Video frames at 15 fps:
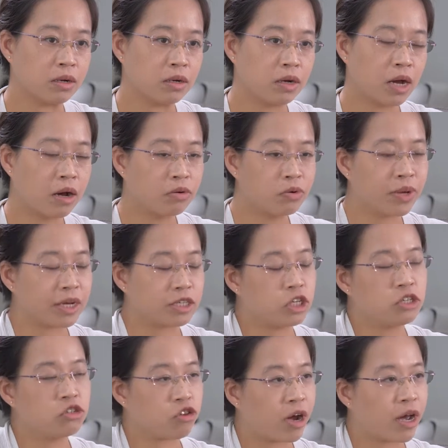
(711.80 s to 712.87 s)
how do we
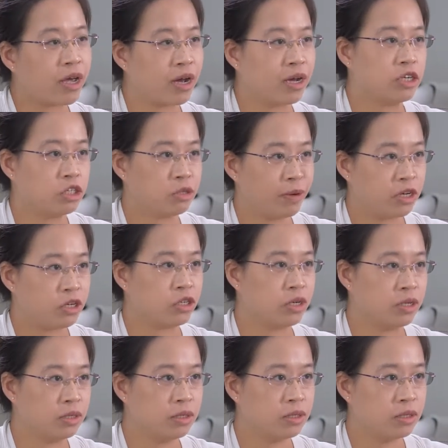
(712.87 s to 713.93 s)
actually triage
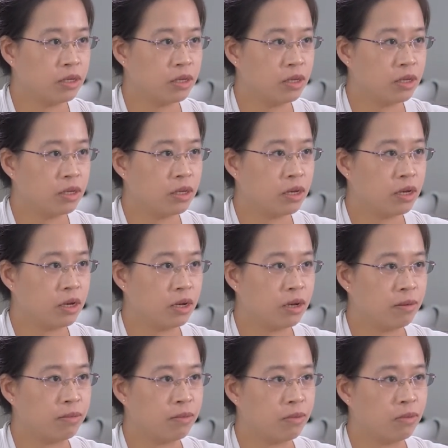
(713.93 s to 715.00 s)
patients
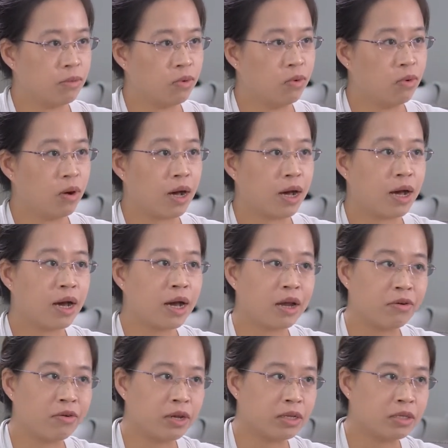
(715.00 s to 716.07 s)
who are
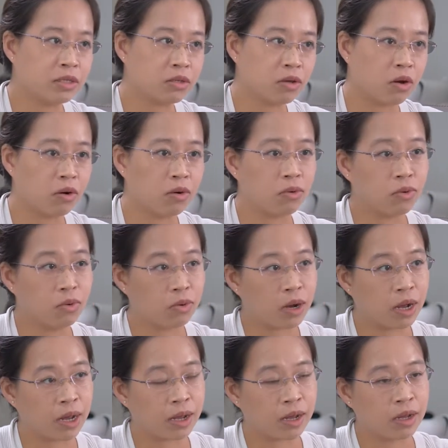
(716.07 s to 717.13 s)
high risk or who
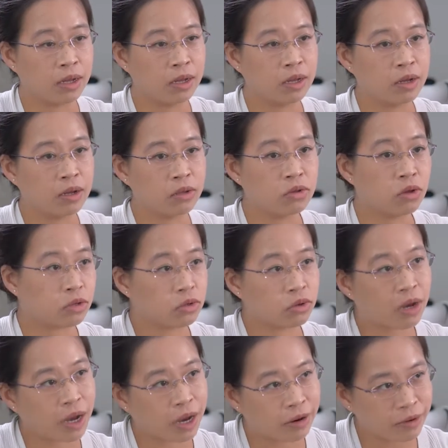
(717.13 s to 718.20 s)
are not
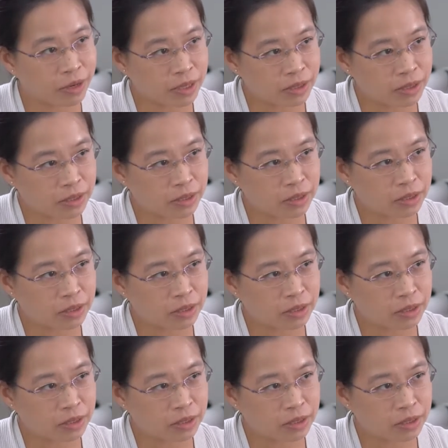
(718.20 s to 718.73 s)
so high risk?